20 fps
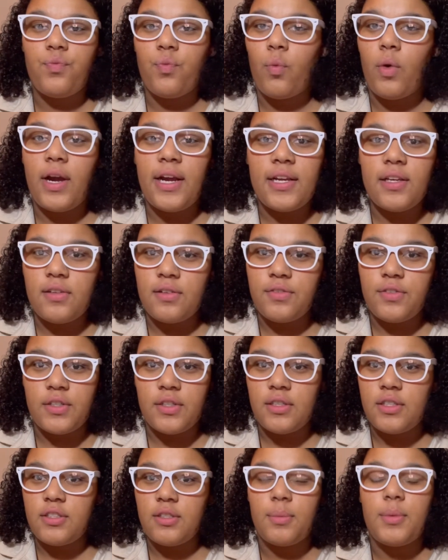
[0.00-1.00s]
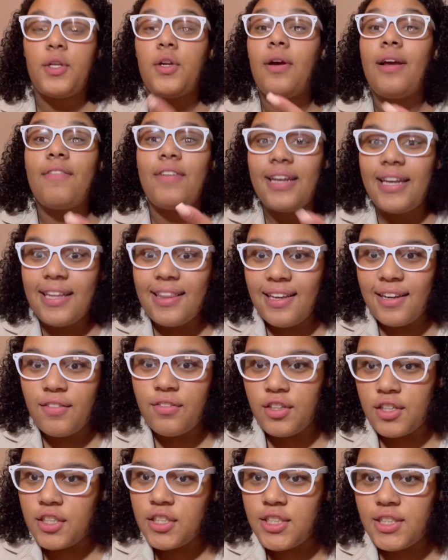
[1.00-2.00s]
Why are you looking for a relationship? You don't have anything
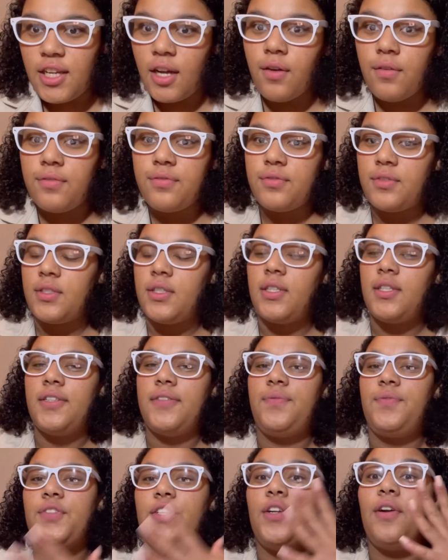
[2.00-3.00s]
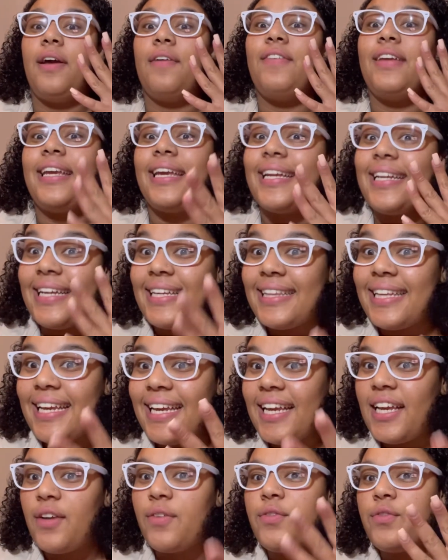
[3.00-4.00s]
for yourself. You don't have
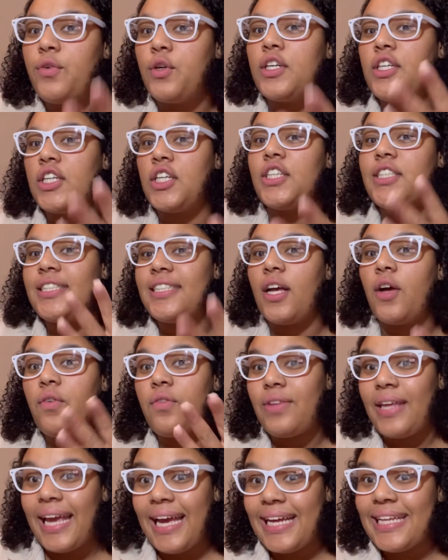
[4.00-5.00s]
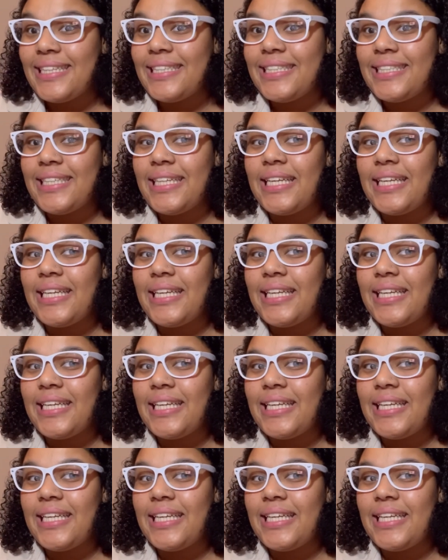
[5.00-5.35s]
anything for yourself yet.